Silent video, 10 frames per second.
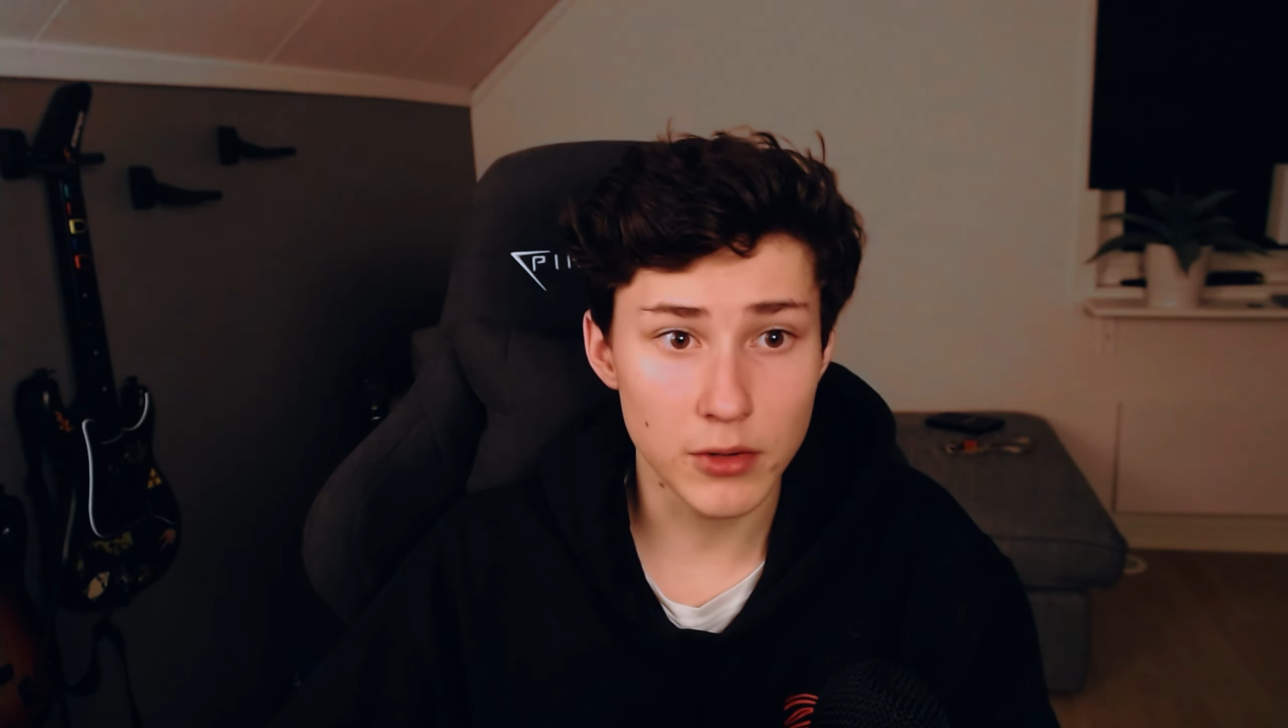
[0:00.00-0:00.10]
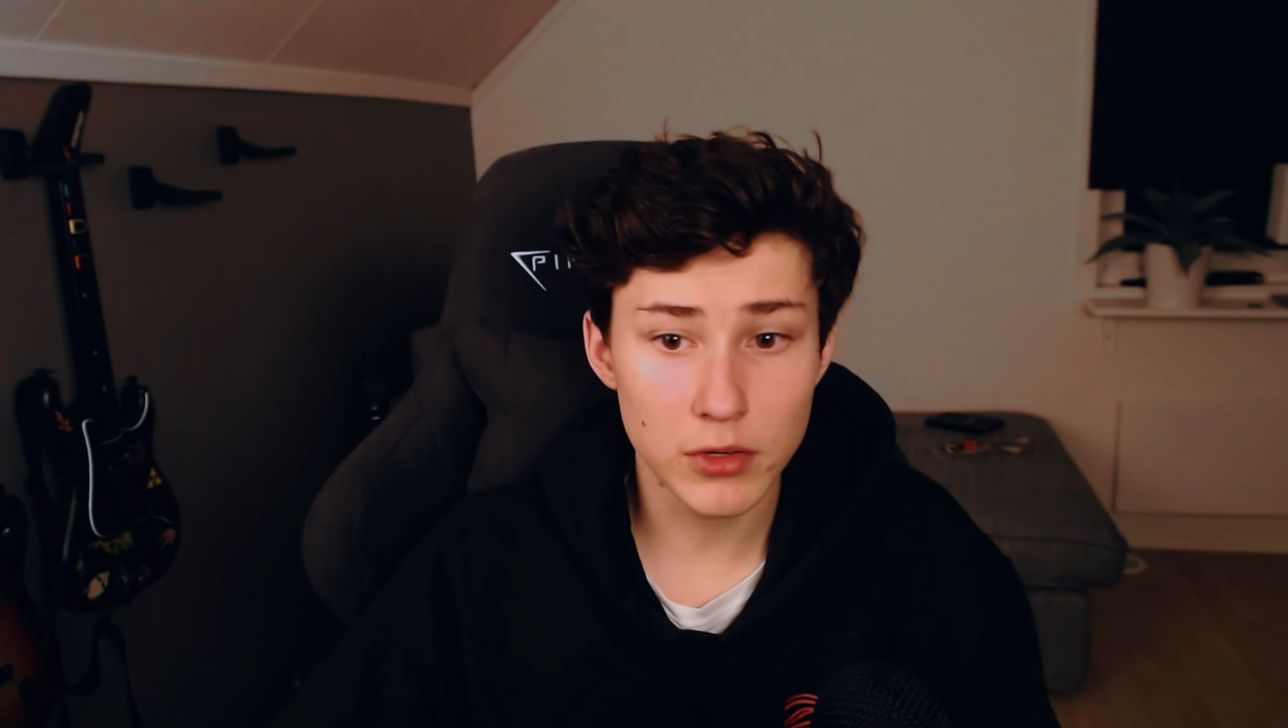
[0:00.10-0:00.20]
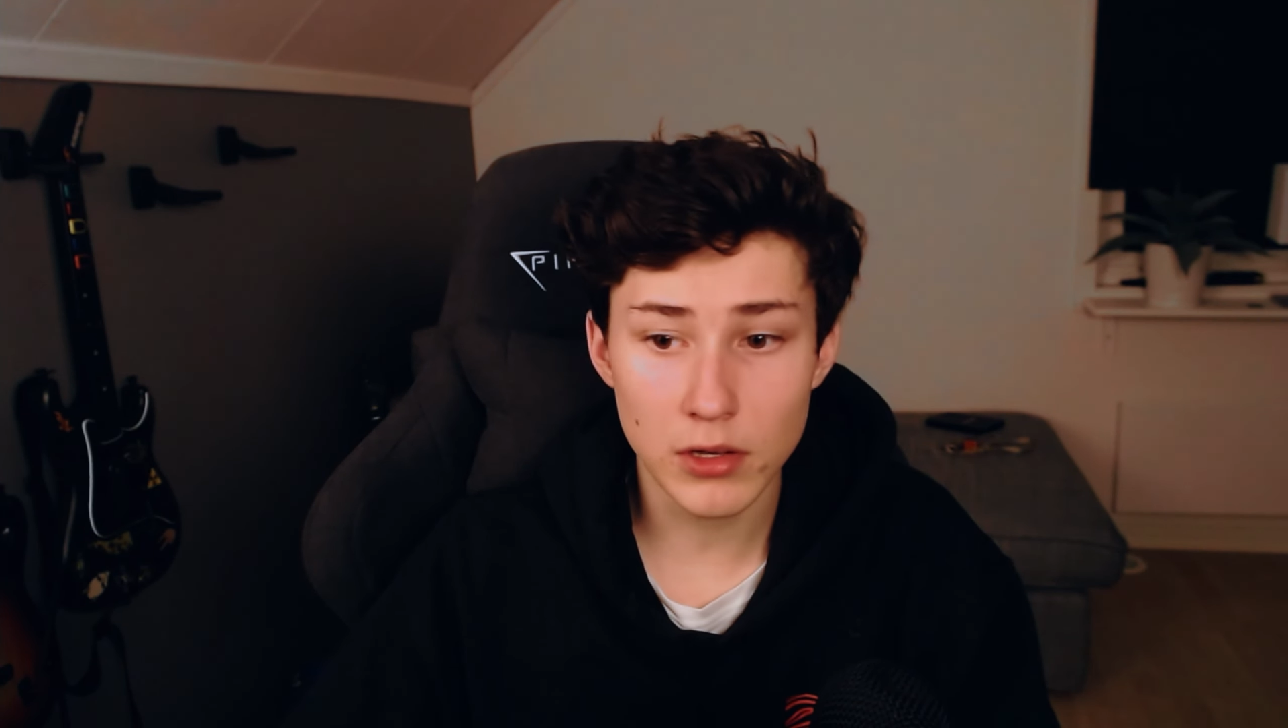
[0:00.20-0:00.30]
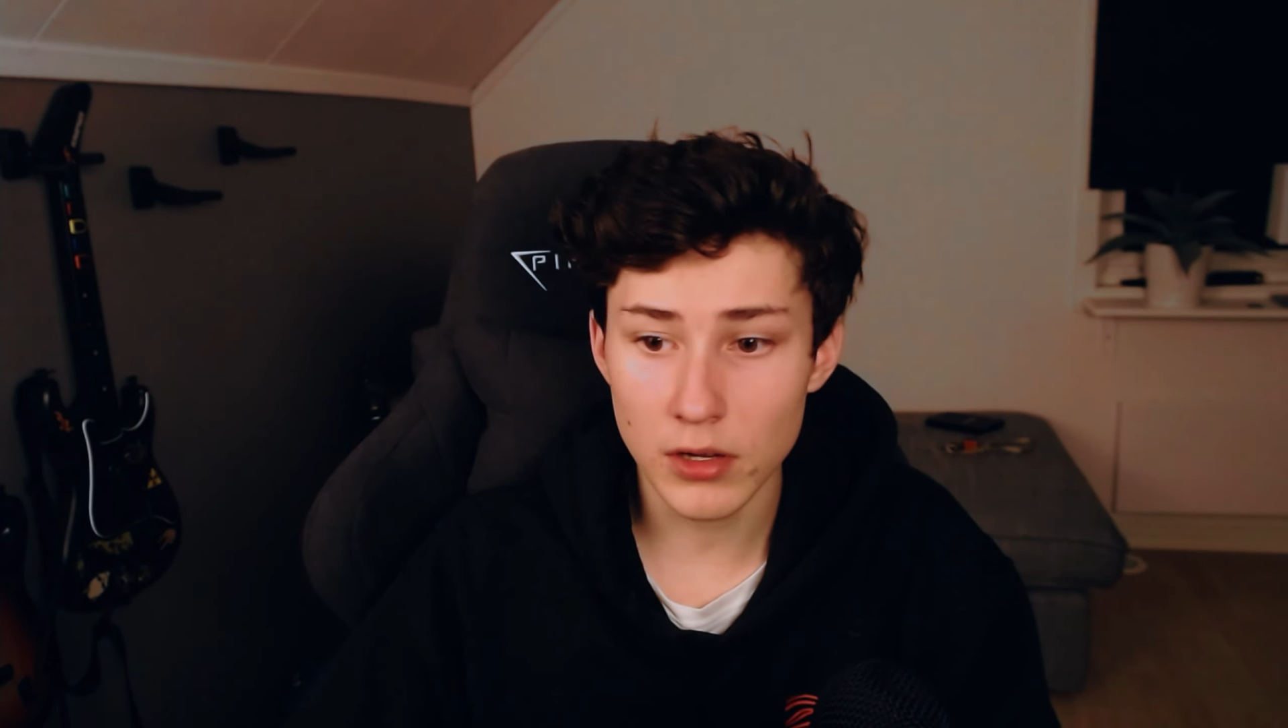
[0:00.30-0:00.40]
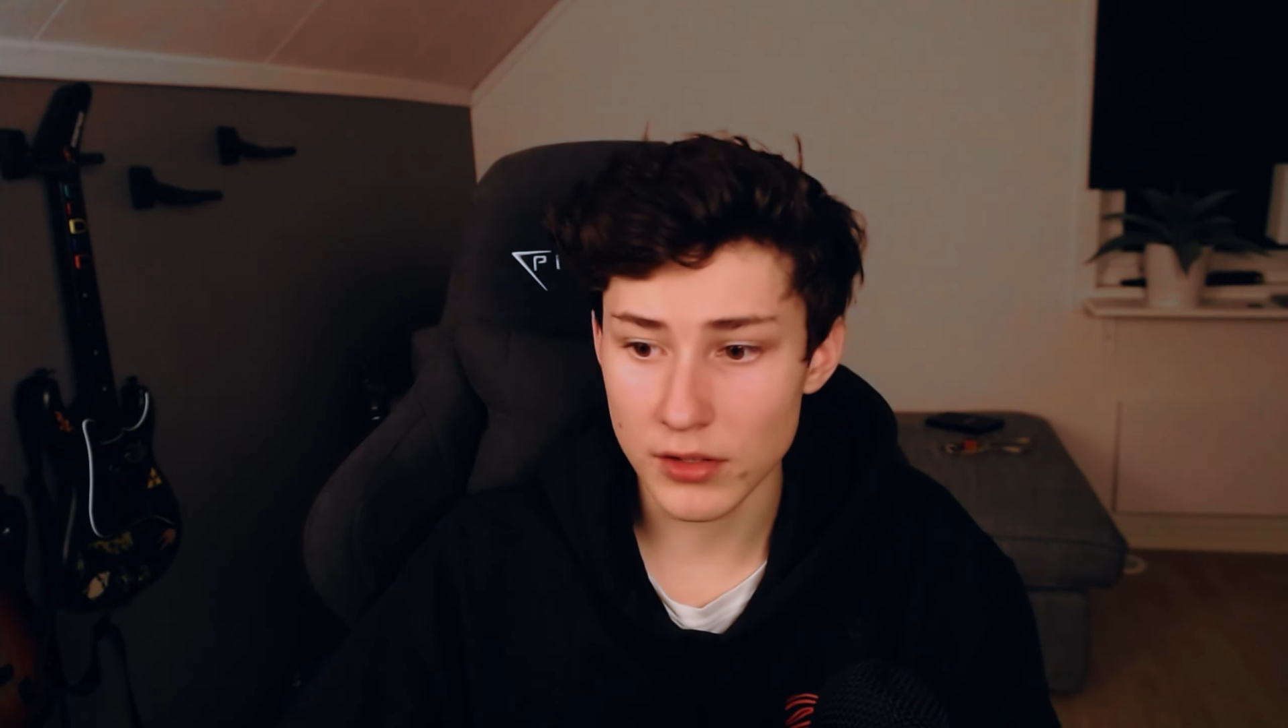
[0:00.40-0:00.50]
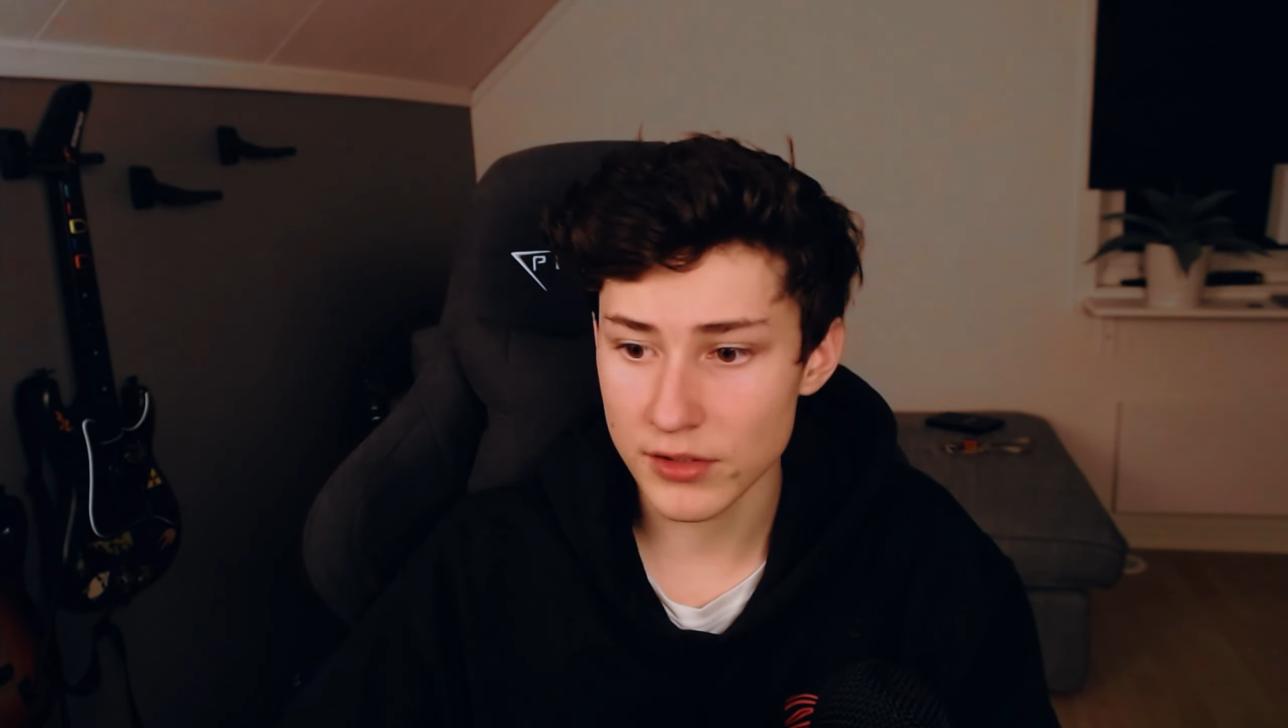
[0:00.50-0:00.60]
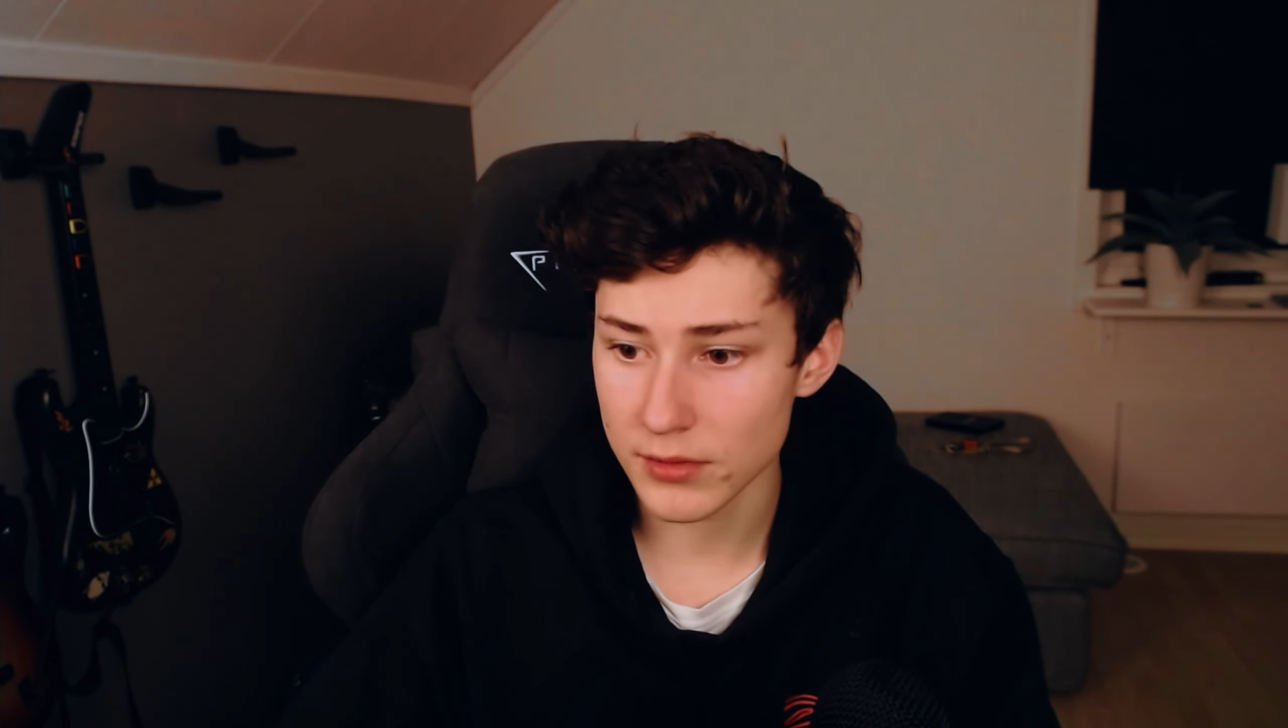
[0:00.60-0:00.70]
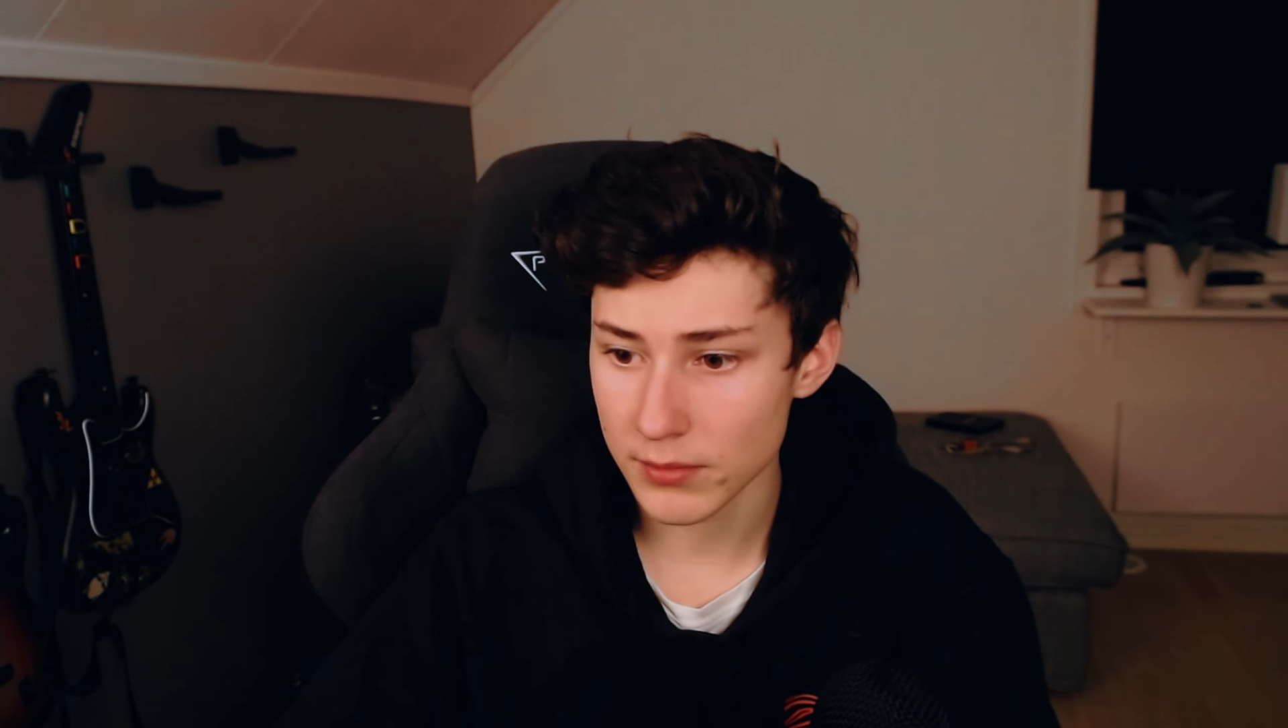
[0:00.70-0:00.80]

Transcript: it looks.